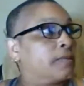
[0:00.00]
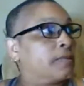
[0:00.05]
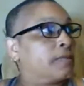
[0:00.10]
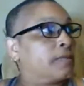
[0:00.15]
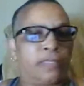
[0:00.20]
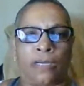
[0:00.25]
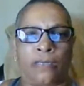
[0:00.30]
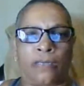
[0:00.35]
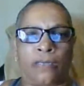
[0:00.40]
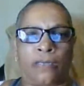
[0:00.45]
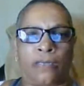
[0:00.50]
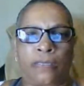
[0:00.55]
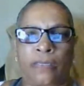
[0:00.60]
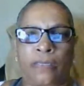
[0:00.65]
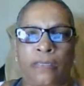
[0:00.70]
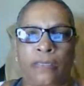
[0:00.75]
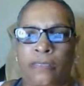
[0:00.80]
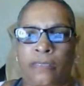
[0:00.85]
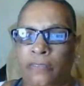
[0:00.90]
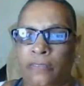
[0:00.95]
some people that
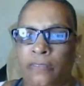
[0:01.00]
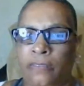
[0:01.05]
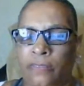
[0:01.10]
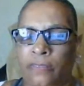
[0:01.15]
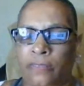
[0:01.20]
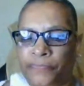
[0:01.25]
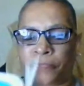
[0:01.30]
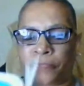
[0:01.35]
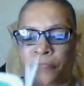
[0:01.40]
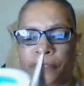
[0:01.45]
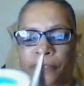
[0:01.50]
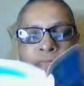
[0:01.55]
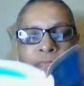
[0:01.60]
wanted me to start back